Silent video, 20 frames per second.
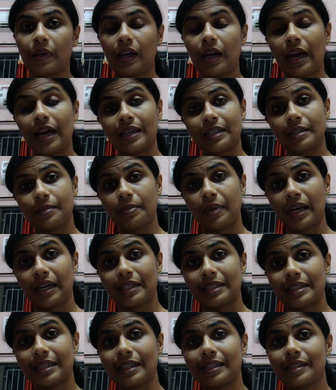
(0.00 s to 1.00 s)

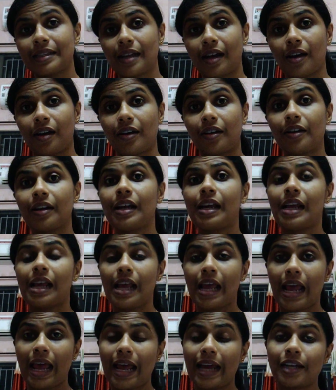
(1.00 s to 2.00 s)
antibiotics are
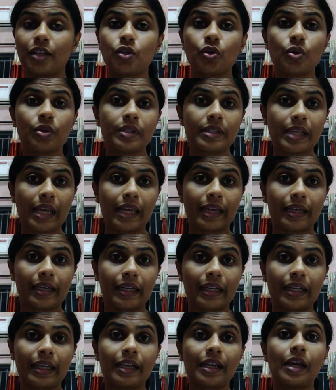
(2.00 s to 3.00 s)

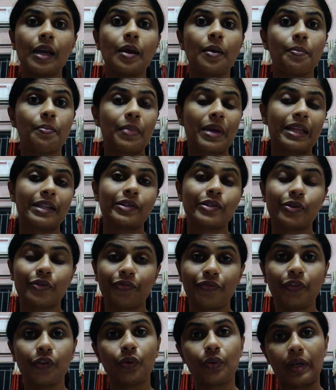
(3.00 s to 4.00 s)
heterocyclic
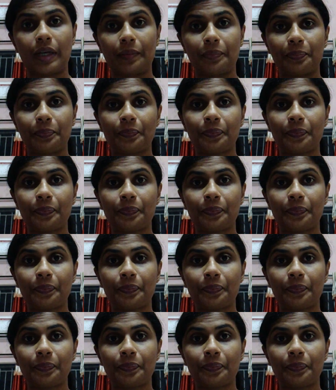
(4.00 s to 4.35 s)
benzofuran,